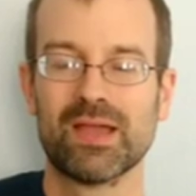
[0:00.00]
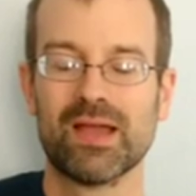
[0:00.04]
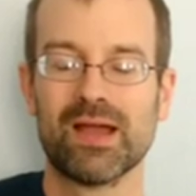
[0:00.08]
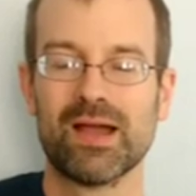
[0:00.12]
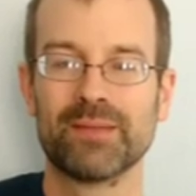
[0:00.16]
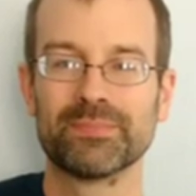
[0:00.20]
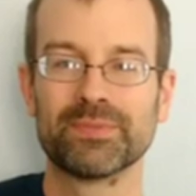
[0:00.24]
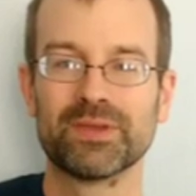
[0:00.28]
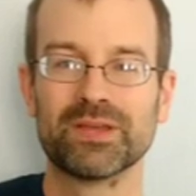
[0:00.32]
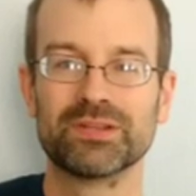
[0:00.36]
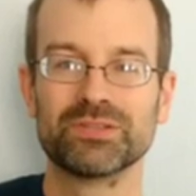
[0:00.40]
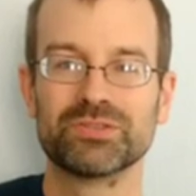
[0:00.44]

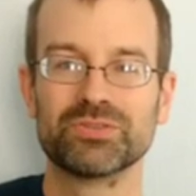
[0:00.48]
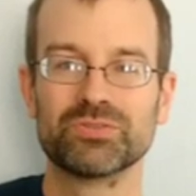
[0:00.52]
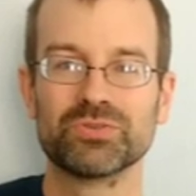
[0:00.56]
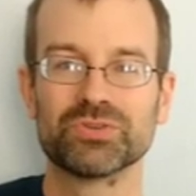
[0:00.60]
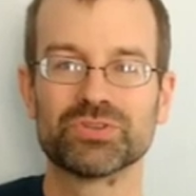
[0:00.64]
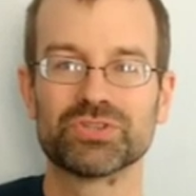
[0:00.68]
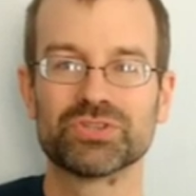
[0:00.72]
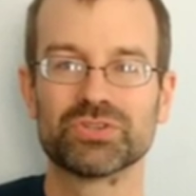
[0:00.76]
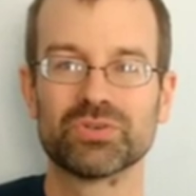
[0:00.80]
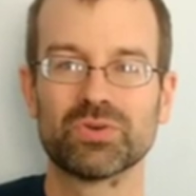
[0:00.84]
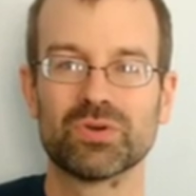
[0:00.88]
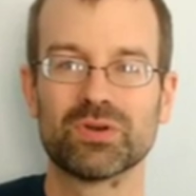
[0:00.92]
I'm going to do
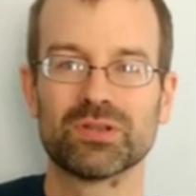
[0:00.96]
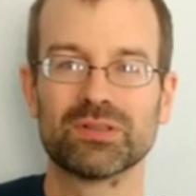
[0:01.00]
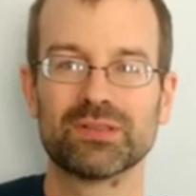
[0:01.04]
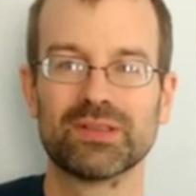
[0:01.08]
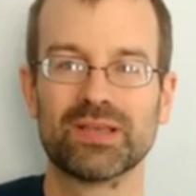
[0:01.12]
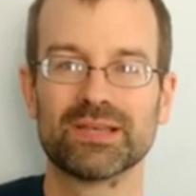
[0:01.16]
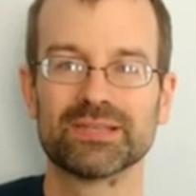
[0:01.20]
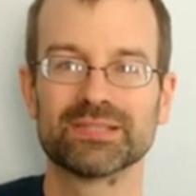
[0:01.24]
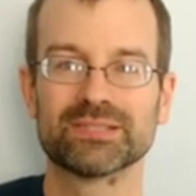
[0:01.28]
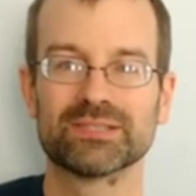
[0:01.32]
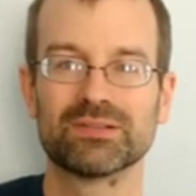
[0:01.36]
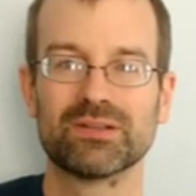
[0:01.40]
a short
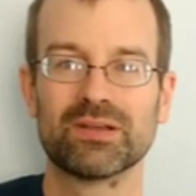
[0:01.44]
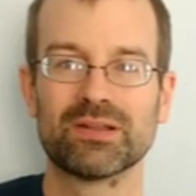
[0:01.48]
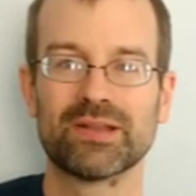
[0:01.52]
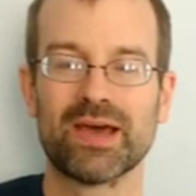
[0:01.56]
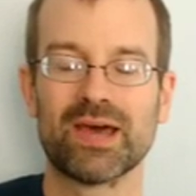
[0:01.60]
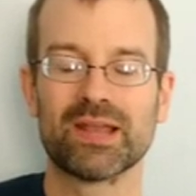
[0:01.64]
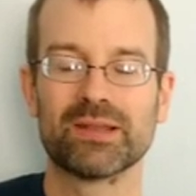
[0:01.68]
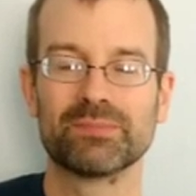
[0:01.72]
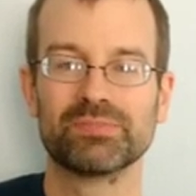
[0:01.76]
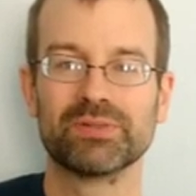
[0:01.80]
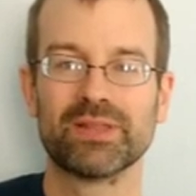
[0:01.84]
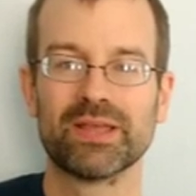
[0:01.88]
lesson on
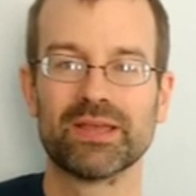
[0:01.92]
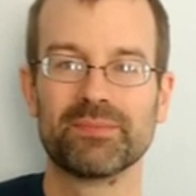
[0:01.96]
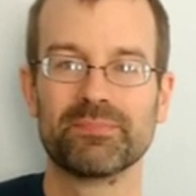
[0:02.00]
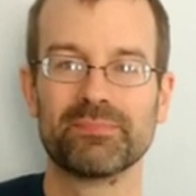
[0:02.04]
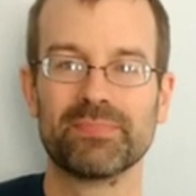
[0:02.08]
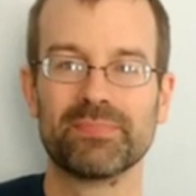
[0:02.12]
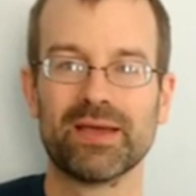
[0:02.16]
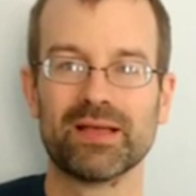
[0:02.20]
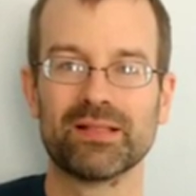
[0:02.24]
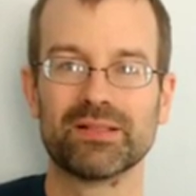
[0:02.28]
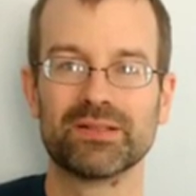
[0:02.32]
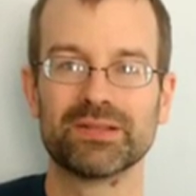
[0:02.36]
how to play a
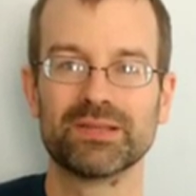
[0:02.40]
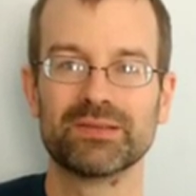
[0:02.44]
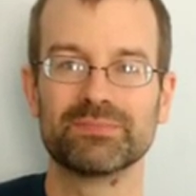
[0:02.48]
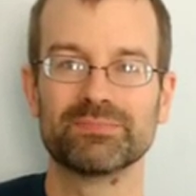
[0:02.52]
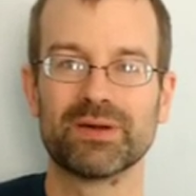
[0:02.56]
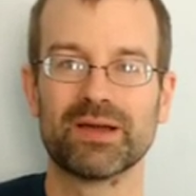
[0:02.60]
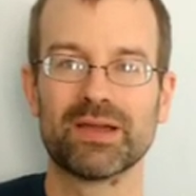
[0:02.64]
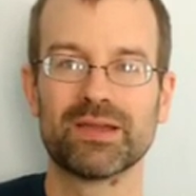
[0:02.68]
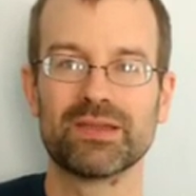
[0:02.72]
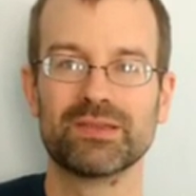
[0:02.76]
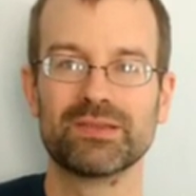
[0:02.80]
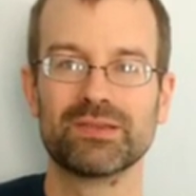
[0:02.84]
melody
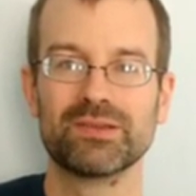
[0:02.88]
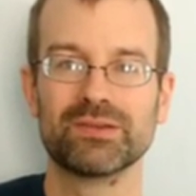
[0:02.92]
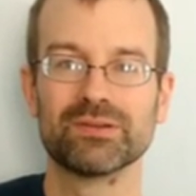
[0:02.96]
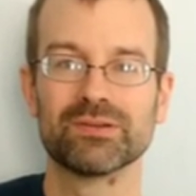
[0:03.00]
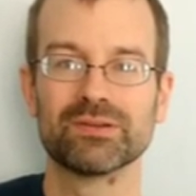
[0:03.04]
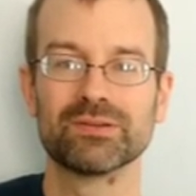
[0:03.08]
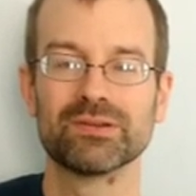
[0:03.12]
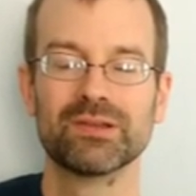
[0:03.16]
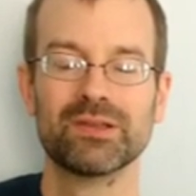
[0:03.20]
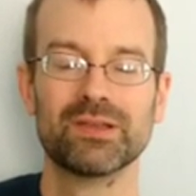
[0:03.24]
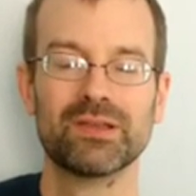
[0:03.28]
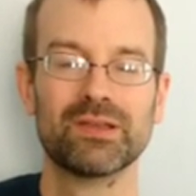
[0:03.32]
by
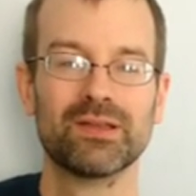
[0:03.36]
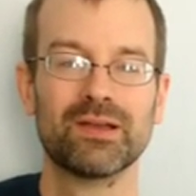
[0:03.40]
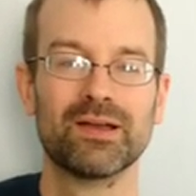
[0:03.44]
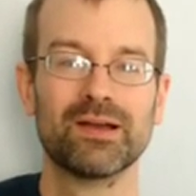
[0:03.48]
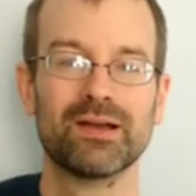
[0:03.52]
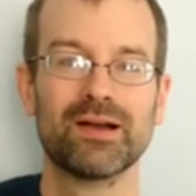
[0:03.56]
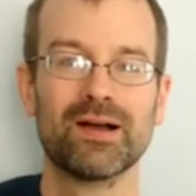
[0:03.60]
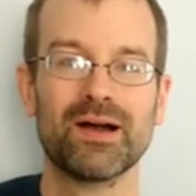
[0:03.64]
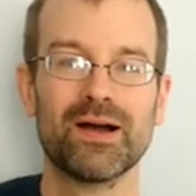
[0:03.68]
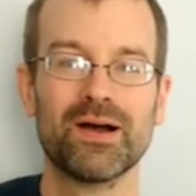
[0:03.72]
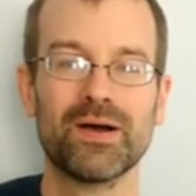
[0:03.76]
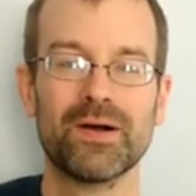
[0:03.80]
ear.
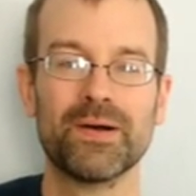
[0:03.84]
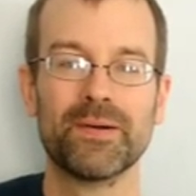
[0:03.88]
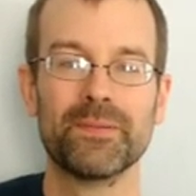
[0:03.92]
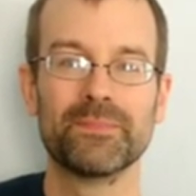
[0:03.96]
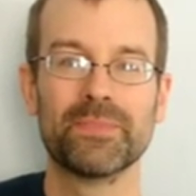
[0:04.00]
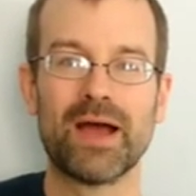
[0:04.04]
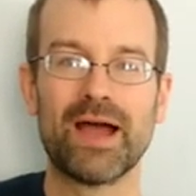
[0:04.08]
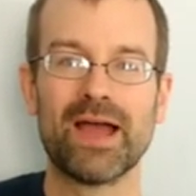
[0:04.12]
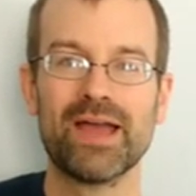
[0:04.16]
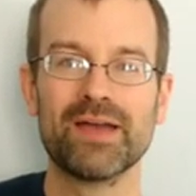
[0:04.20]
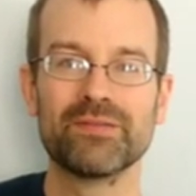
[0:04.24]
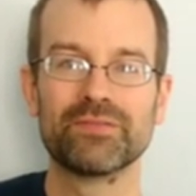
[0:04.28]

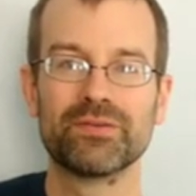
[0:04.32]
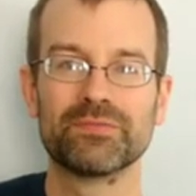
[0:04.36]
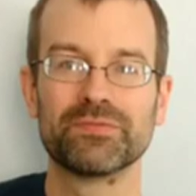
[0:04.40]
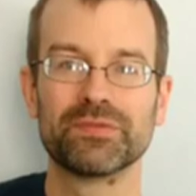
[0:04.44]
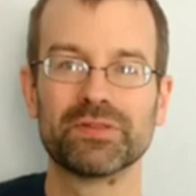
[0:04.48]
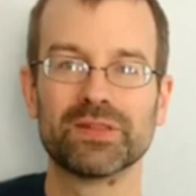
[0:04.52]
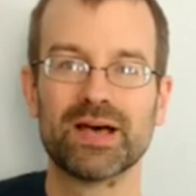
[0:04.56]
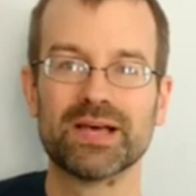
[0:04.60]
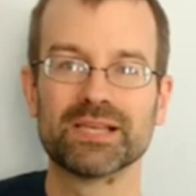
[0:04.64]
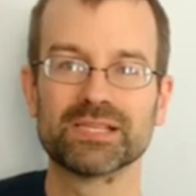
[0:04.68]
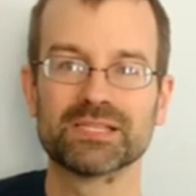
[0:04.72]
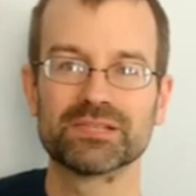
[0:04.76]
I have a
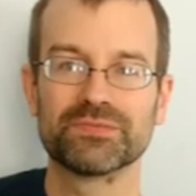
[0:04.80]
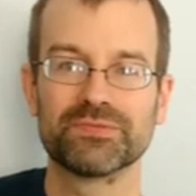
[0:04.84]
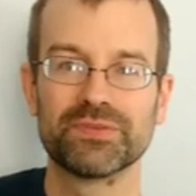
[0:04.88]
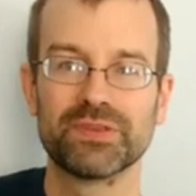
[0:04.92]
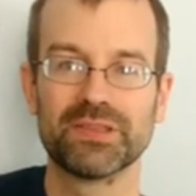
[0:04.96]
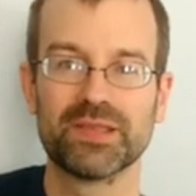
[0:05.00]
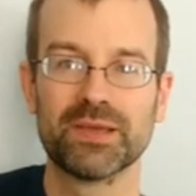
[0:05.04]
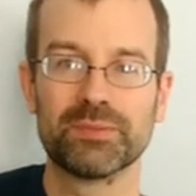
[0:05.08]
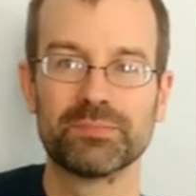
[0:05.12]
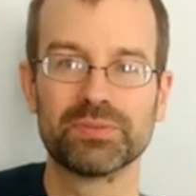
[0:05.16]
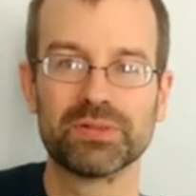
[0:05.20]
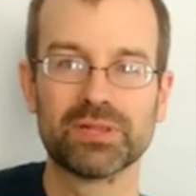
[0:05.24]
philosophy
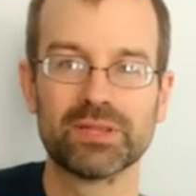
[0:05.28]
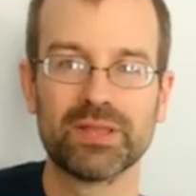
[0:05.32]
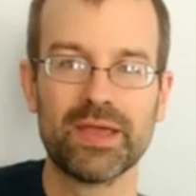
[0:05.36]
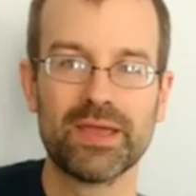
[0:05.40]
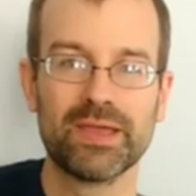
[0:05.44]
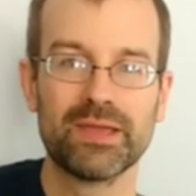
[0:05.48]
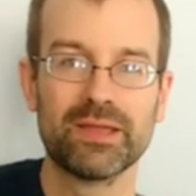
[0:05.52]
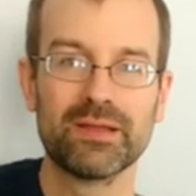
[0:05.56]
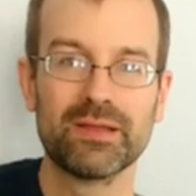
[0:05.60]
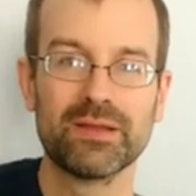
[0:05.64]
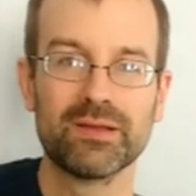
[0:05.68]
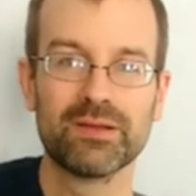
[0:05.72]
that
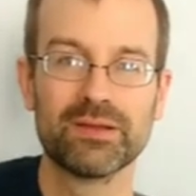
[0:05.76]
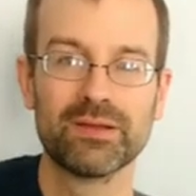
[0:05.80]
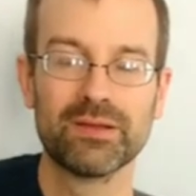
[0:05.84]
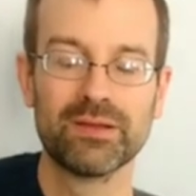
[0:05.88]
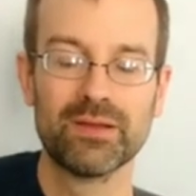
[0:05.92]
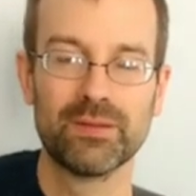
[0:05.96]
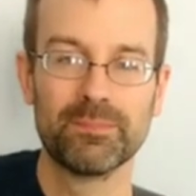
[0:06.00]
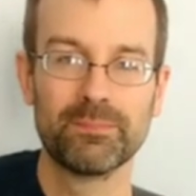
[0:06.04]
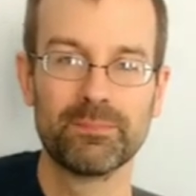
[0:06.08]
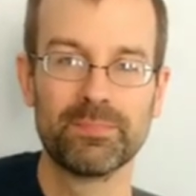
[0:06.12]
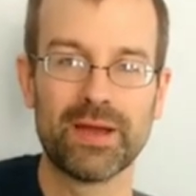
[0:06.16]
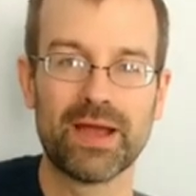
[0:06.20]
playing
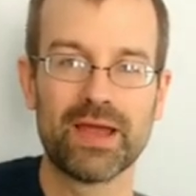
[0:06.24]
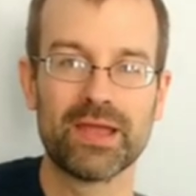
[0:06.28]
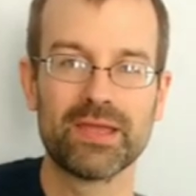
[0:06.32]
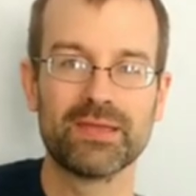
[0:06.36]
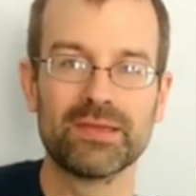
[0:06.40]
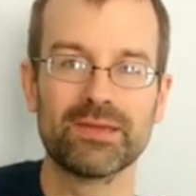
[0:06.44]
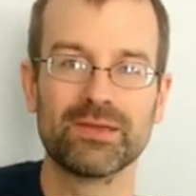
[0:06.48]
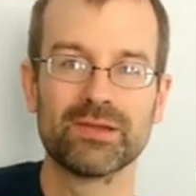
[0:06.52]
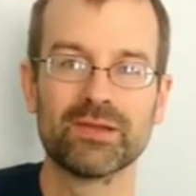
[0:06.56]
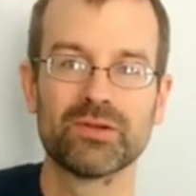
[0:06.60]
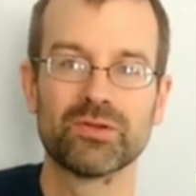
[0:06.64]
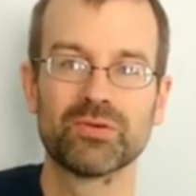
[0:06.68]
by
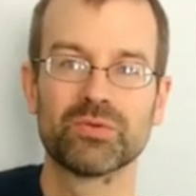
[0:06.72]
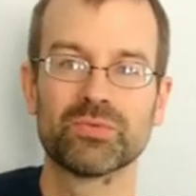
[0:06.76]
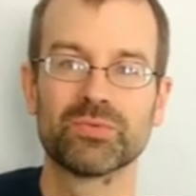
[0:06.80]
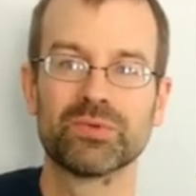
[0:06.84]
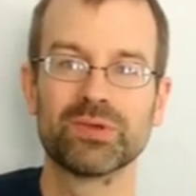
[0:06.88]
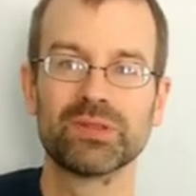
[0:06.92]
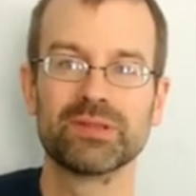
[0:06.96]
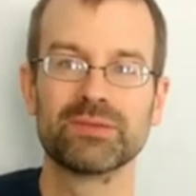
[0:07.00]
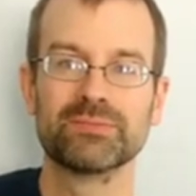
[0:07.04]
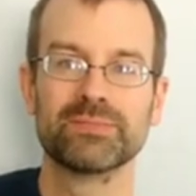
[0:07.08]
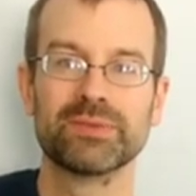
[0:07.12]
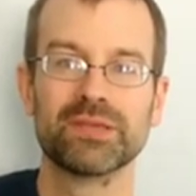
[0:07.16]
ear
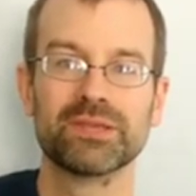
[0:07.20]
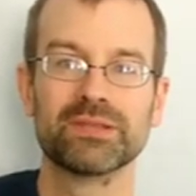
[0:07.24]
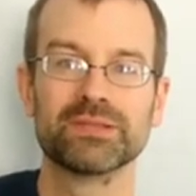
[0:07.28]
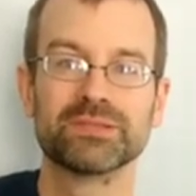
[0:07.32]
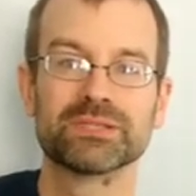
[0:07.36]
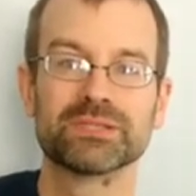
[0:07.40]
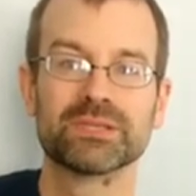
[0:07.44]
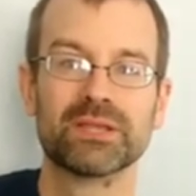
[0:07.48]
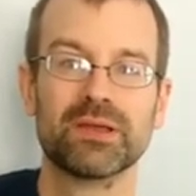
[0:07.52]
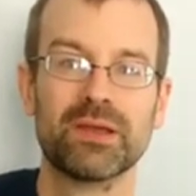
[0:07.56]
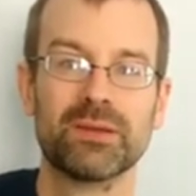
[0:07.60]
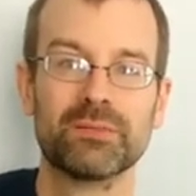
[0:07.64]
really
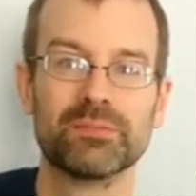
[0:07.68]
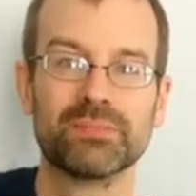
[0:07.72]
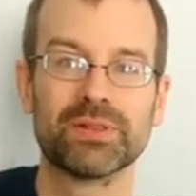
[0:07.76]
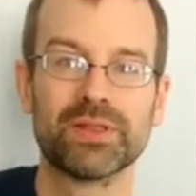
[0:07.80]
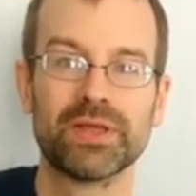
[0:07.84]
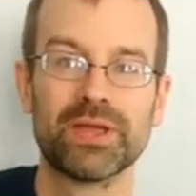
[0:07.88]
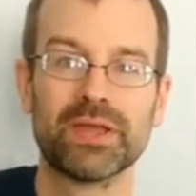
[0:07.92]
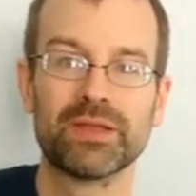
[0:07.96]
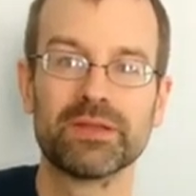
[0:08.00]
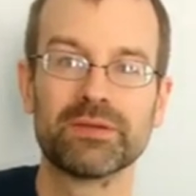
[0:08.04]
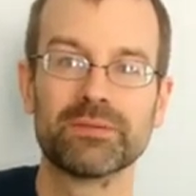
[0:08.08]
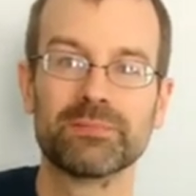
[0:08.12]
means
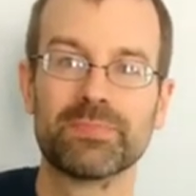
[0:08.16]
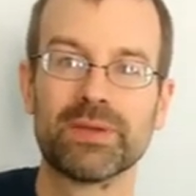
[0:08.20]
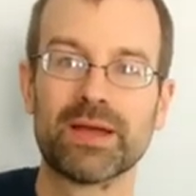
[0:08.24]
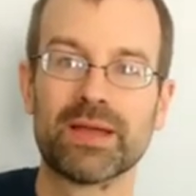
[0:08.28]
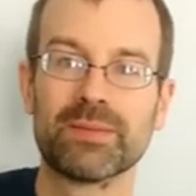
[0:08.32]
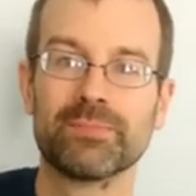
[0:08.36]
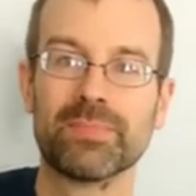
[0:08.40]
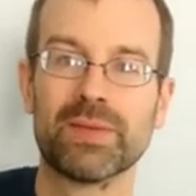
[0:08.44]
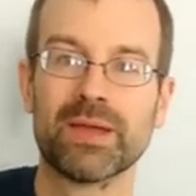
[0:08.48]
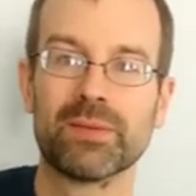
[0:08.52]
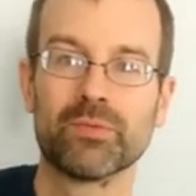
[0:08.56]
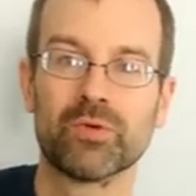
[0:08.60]
playing
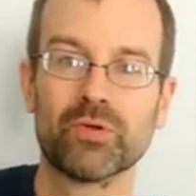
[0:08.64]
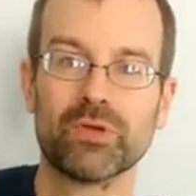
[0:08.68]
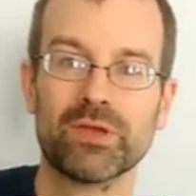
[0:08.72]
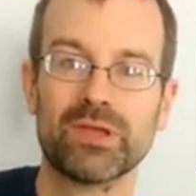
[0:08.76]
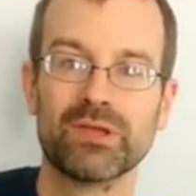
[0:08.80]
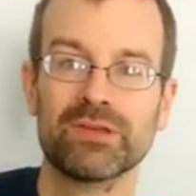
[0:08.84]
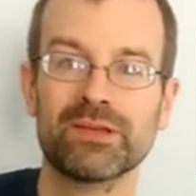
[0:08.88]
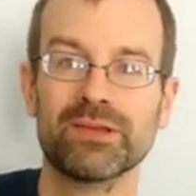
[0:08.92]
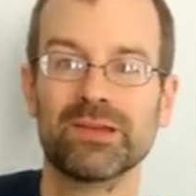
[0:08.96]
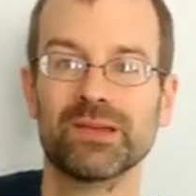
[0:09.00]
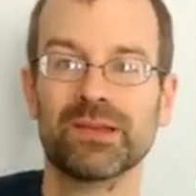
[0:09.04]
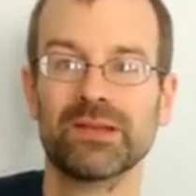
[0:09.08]
by memory.